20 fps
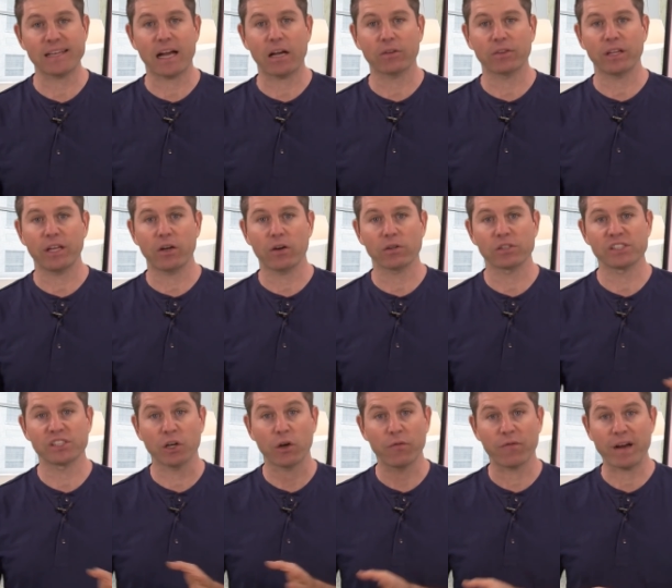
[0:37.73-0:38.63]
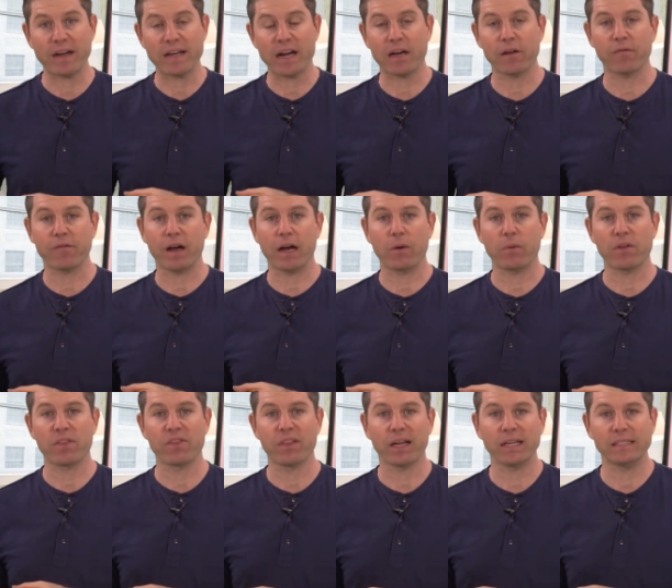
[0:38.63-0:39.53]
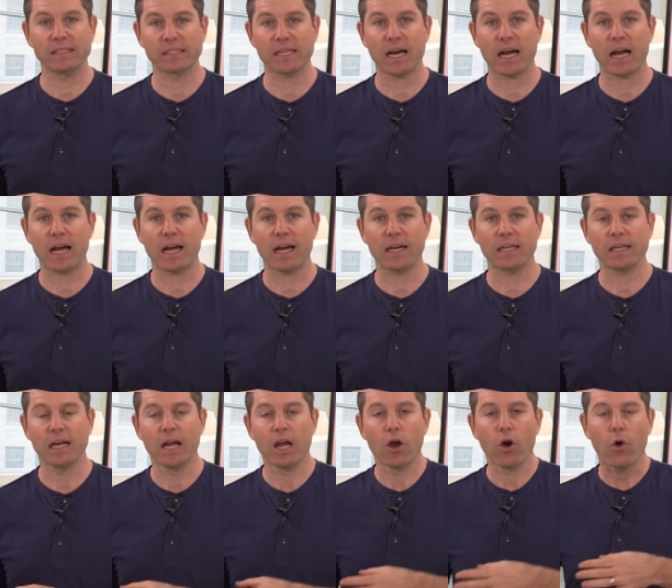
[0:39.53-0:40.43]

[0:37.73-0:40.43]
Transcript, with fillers: out there self identify with nice guy,